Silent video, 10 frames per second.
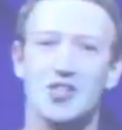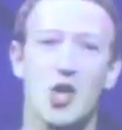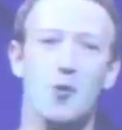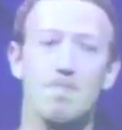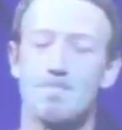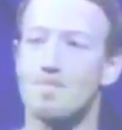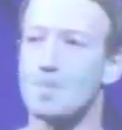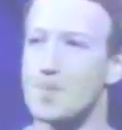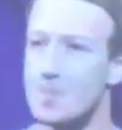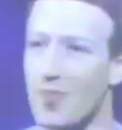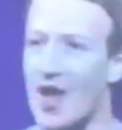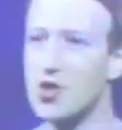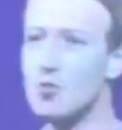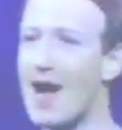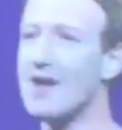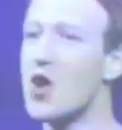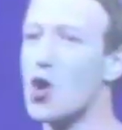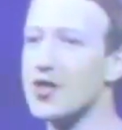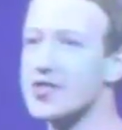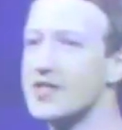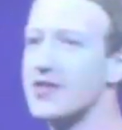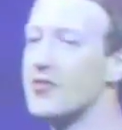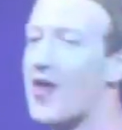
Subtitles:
So you may have noticed